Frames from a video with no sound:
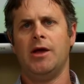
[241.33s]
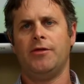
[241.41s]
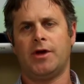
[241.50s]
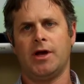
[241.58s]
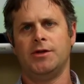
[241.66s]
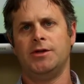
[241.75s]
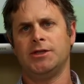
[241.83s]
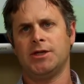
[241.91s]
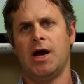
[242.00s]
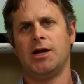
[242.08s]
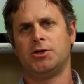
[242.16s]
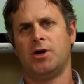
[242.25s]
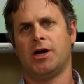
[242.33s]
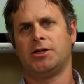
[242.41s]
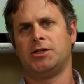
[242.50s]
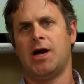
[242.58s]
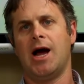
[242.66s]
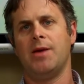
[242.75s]
This
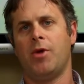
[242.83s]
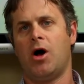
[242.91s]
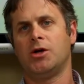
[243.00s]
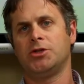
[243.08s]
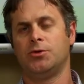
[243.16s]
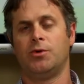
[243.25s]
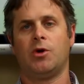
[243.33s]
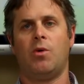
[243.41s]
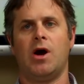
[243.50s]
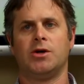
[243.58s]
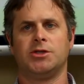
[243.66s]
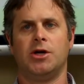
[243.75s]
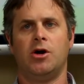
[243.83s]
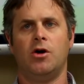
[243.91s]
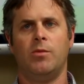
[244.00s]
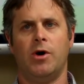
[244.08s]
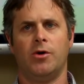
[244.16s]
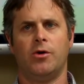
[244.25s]
contract type also requires the
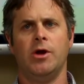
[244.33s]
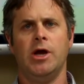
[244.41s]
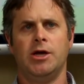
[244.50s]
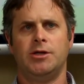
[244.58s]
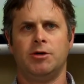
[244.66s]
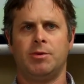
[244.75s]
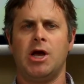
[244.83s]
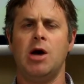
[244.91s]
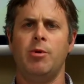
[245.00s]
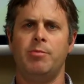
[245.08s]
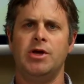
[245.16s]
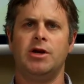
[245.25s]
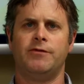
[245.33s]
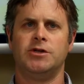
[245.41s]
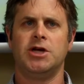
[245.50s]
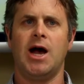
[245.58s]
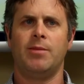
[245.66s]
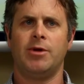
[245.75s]
homeowner to become a bit of a
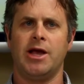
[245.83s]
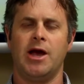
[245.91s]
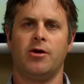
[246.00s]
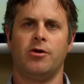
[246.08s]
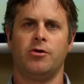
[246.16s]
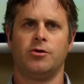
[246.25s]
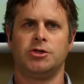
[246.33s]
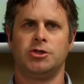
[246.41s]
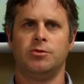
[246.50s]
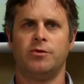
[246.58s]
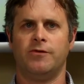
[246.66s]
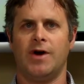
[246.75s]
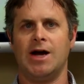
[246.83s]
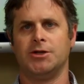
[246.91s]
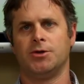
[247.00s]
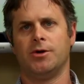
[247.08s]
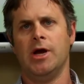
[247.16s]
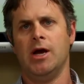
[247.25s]
job accountant or a
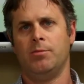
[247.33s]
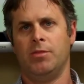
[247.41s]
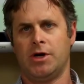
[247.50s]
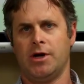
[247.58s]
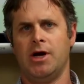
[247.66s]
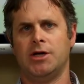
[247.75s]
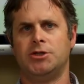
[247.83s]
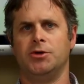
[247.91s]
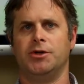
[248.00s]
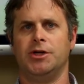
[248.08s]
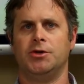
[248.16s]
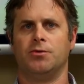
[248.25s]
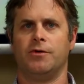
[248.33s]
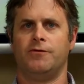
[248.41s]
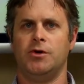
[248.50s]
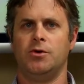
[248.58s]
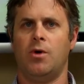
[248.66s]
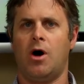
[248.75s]
supervisor, because you'll need to
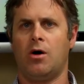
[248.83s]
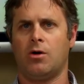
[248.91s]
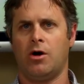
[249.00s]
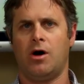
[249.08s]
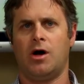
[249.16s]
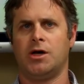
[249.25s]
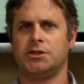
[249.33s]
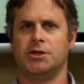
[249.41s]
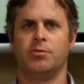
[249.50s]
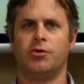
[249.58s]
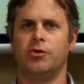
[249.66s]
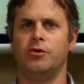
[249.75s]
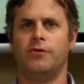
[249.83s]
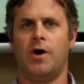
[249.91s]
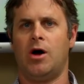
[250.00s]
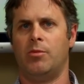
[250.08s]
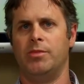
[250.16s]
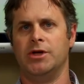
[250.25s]
review all costs and approve
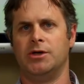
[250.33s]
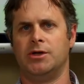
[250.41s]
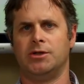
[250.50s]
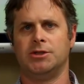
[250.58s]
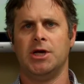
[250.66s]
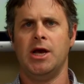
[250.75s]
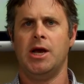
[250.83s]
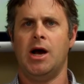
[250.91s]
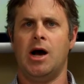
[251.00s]
all bills.